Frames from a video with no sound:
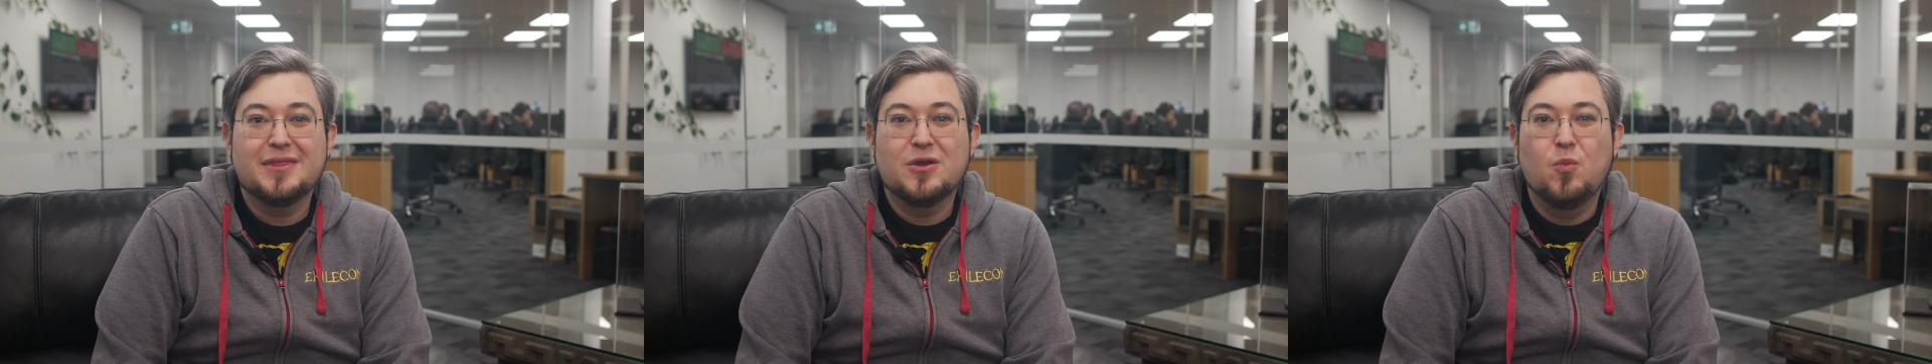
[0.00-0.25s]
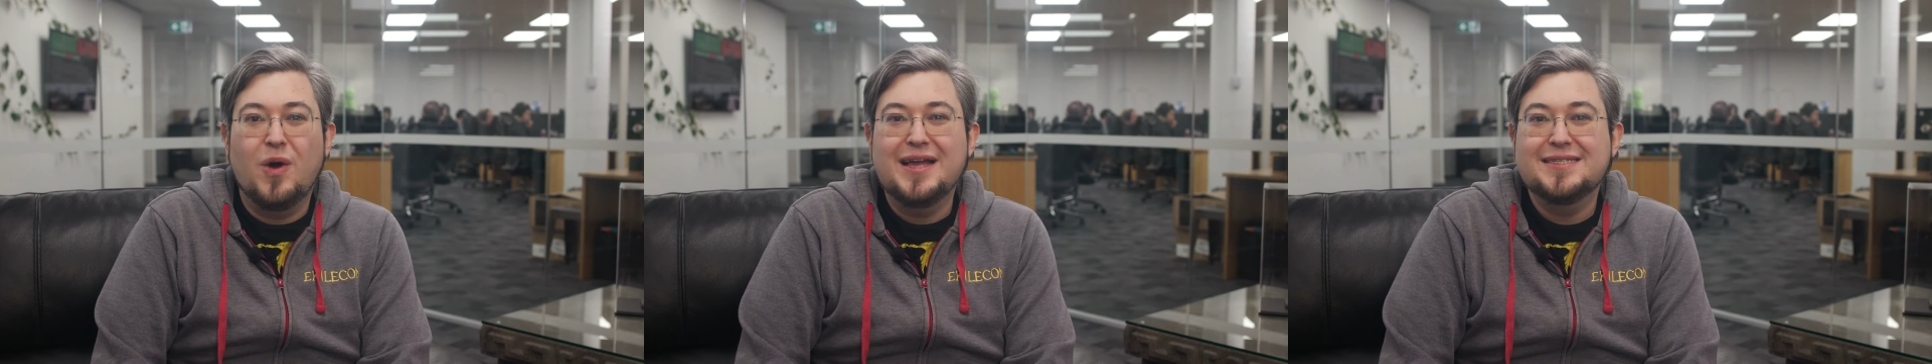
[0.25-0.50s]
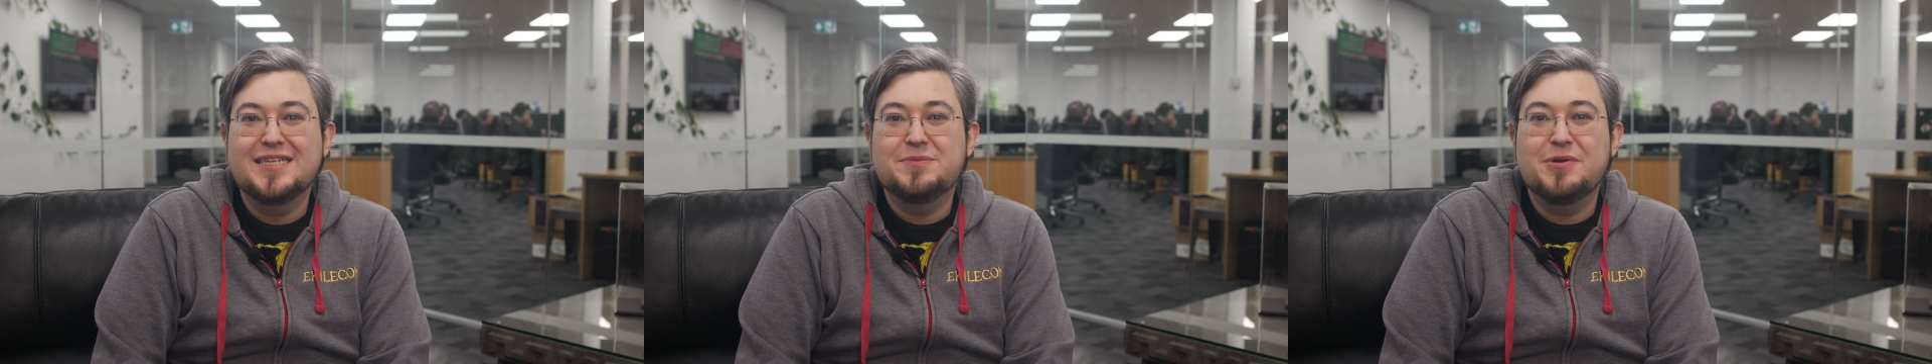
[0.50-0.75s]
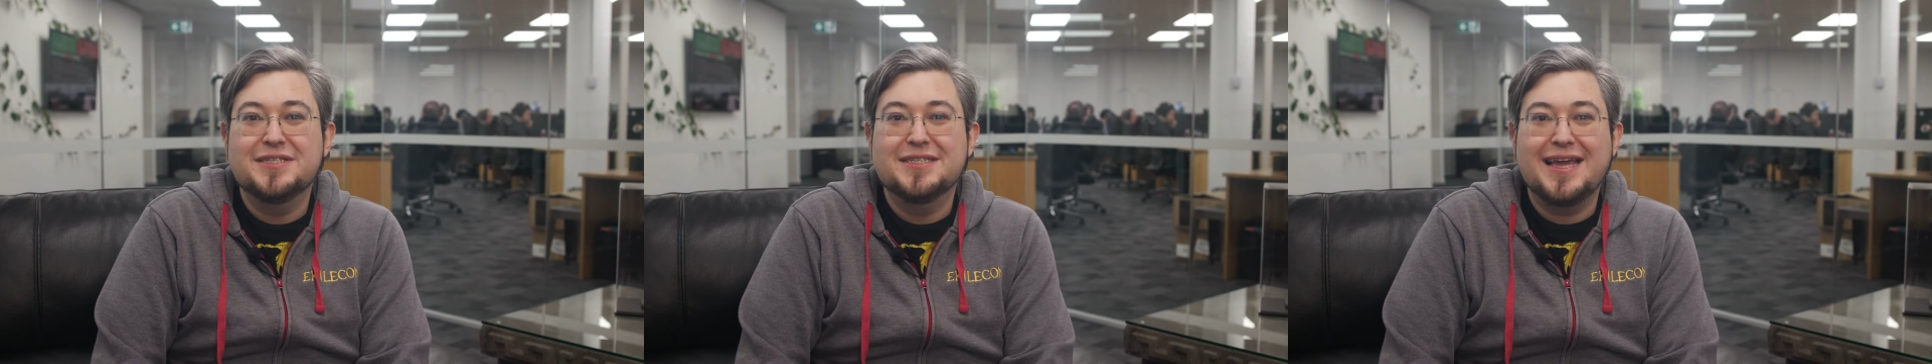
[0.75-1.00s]
Why is this
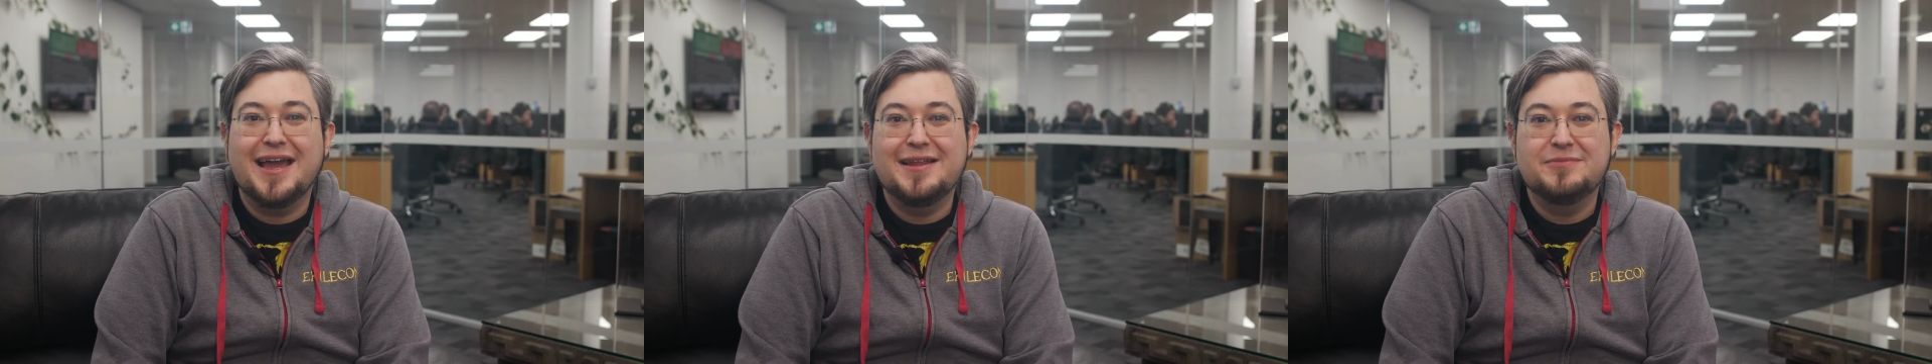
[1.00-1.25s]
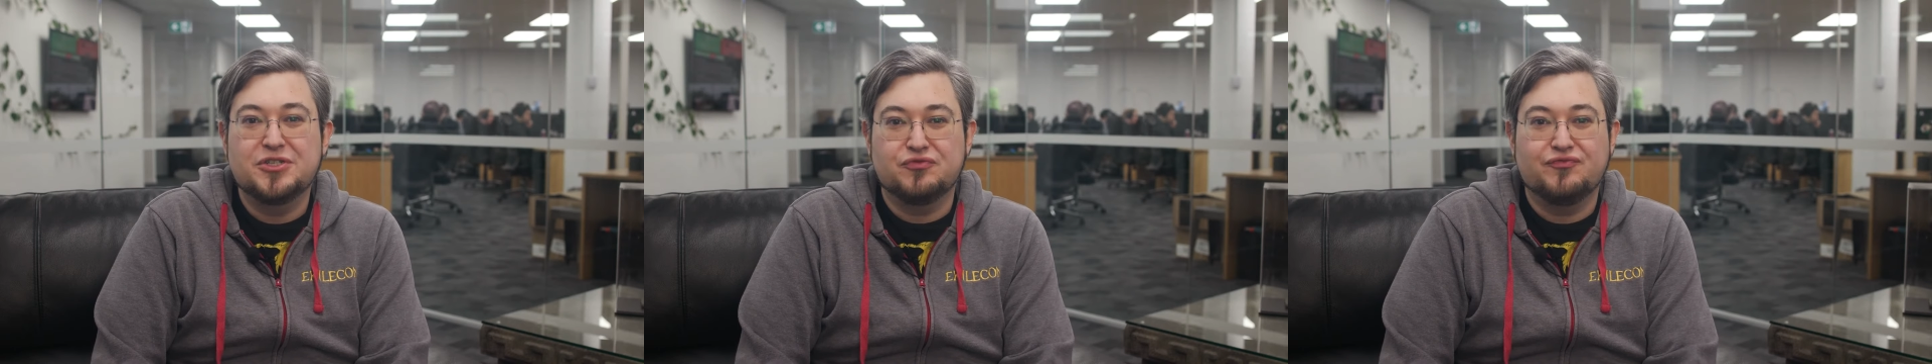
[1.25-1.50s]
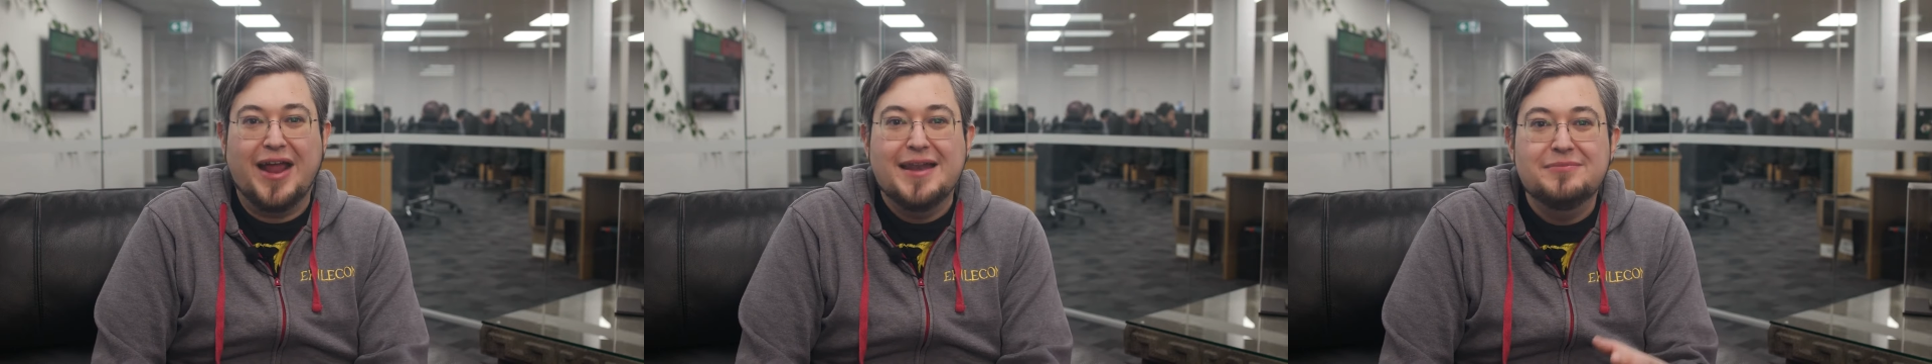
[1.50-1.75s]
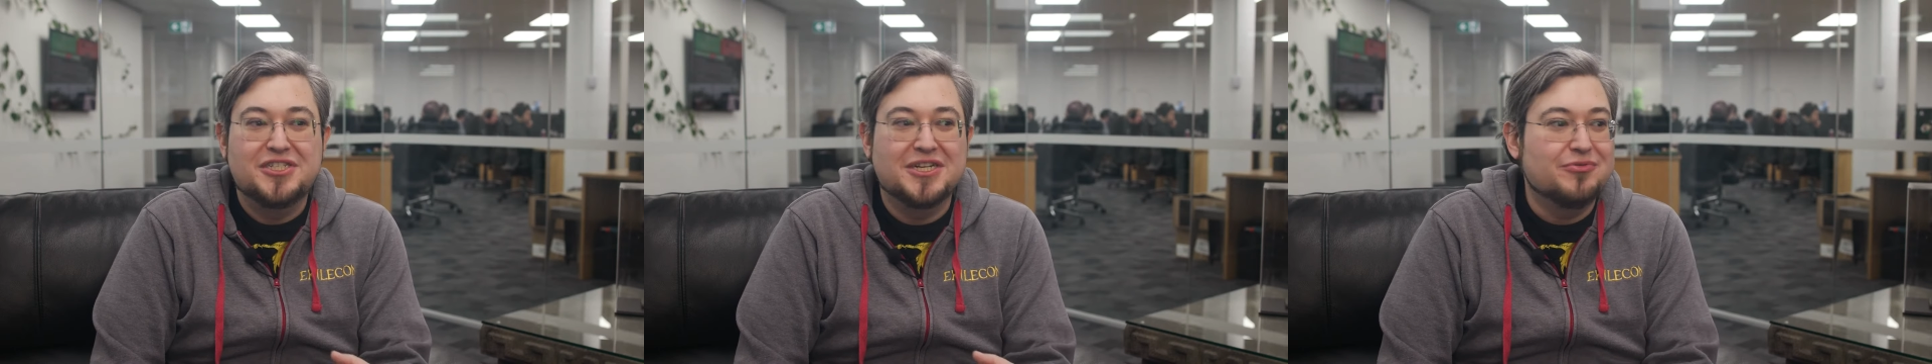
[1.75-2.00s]
person's account name just
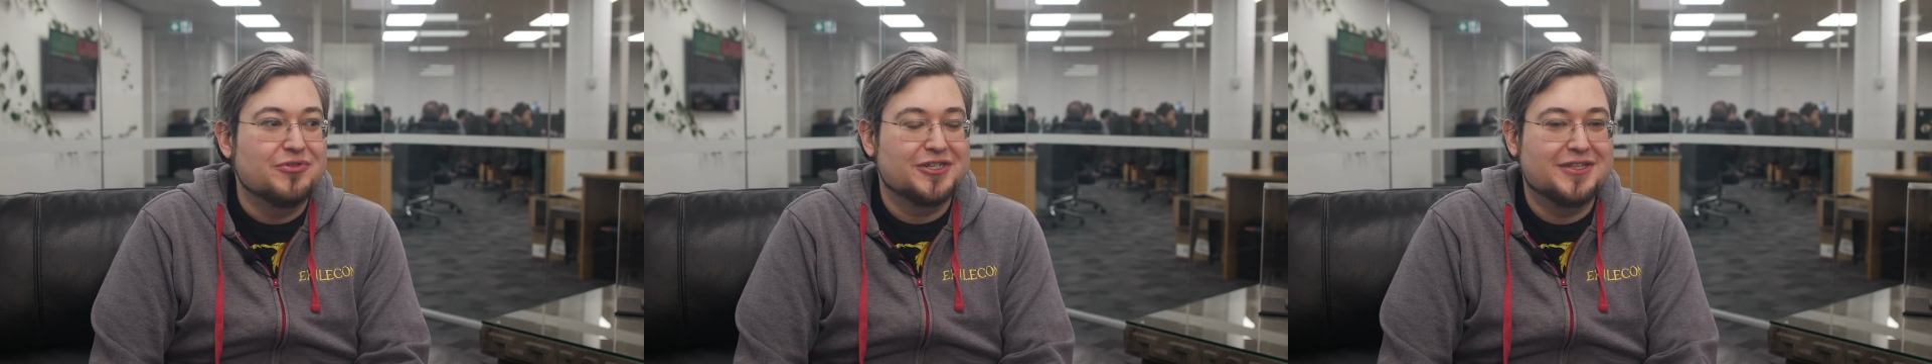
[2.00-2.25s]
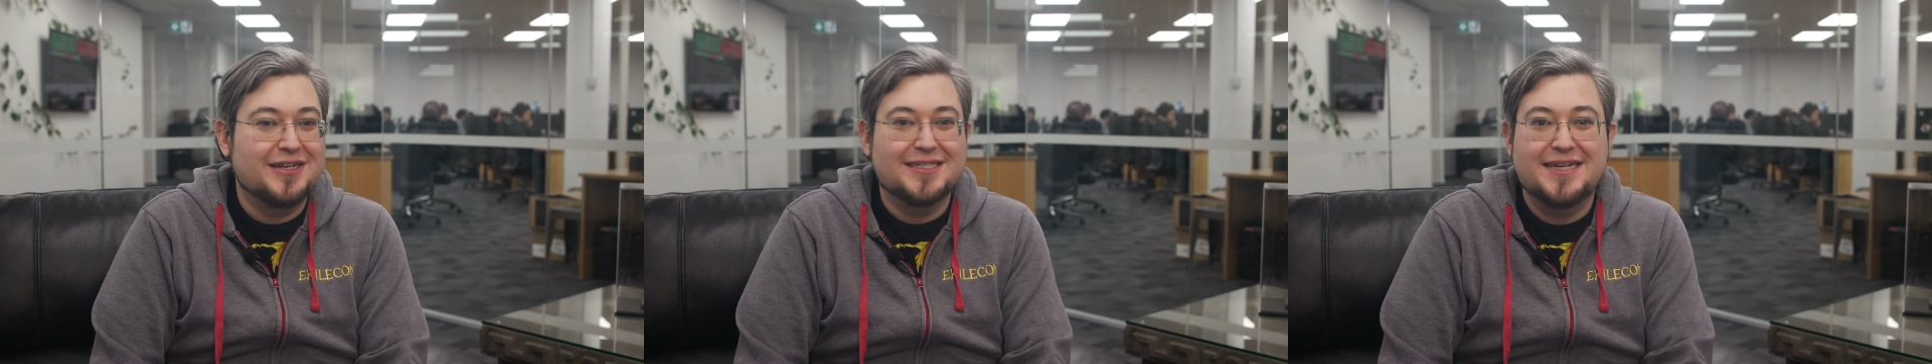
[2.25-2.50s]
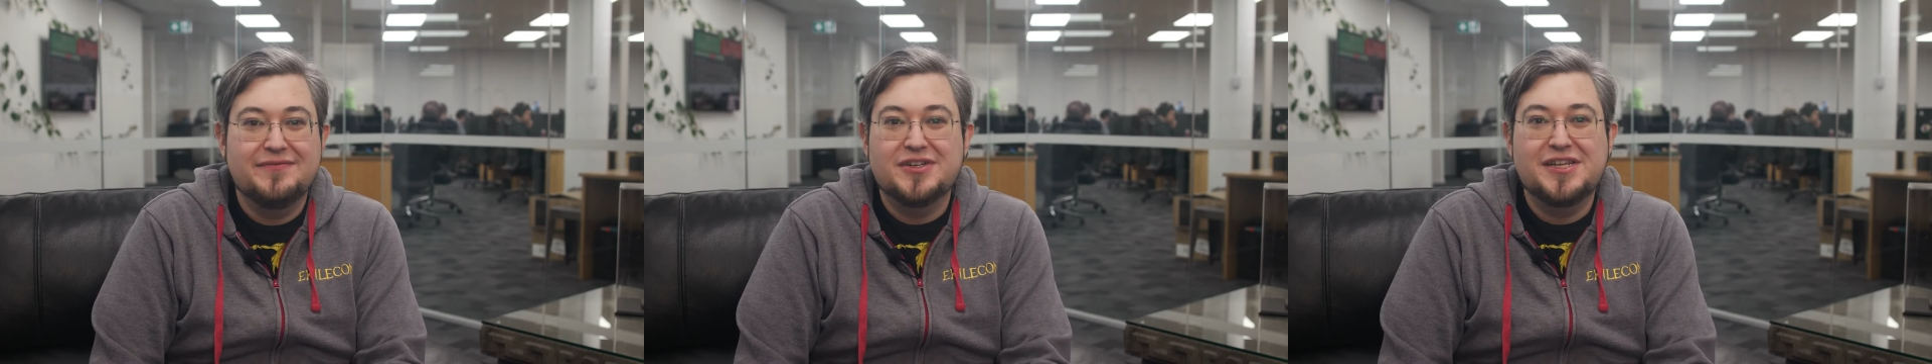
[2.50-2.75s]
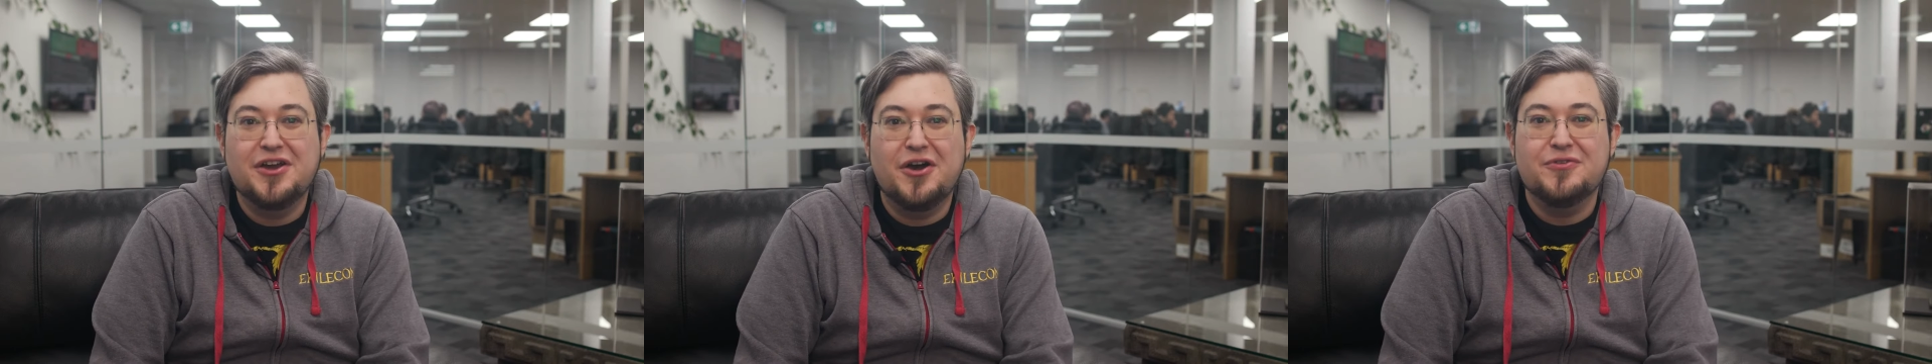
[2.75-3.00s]
random gibberish that doesn't even
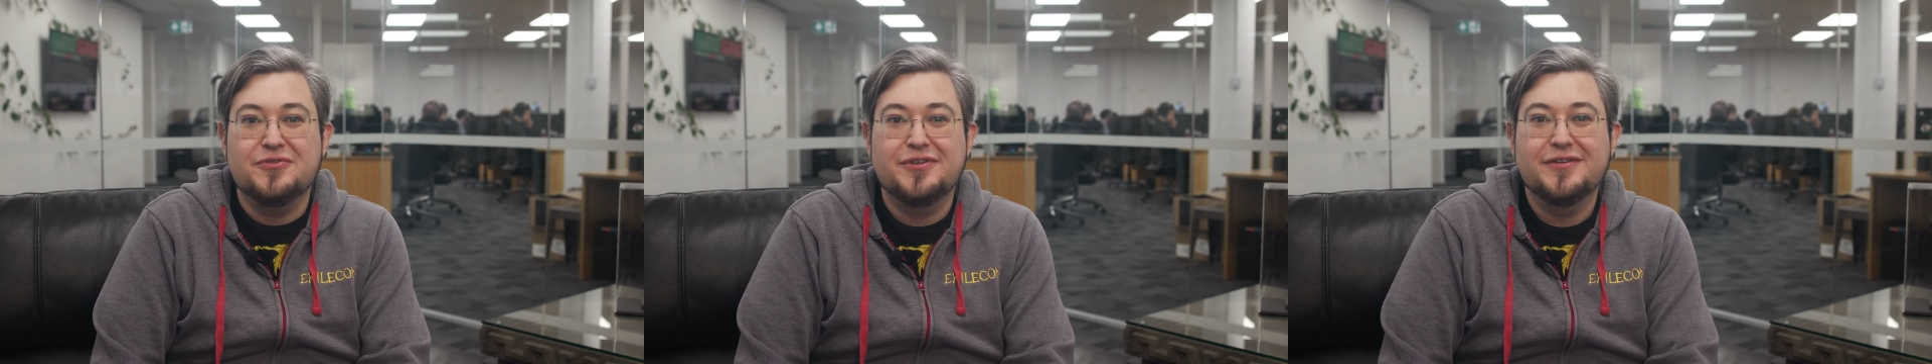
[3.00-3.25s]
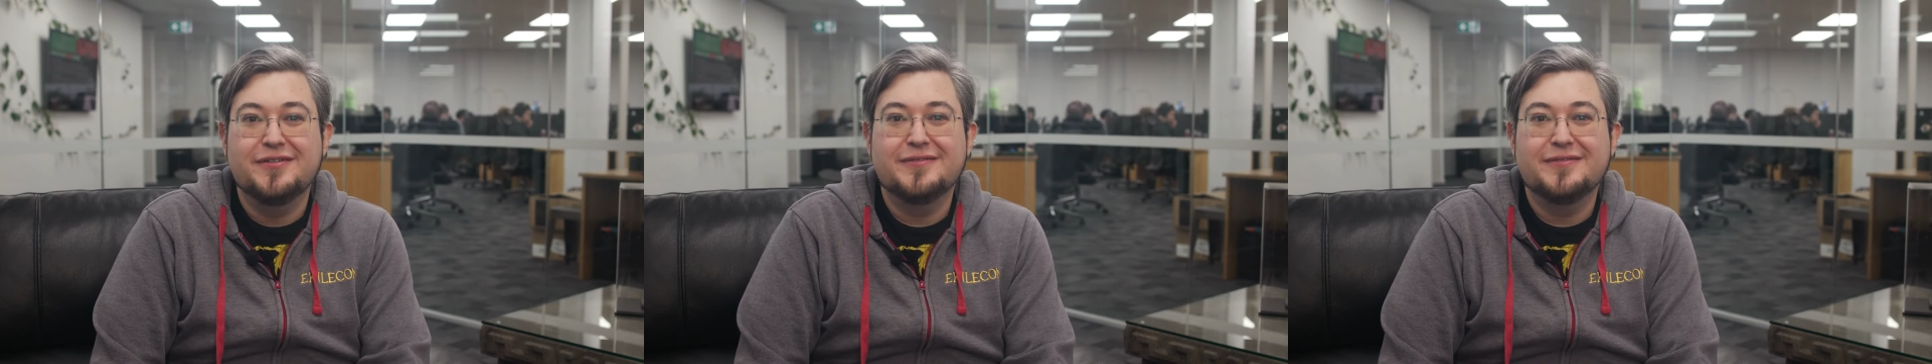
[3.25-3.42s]
decode?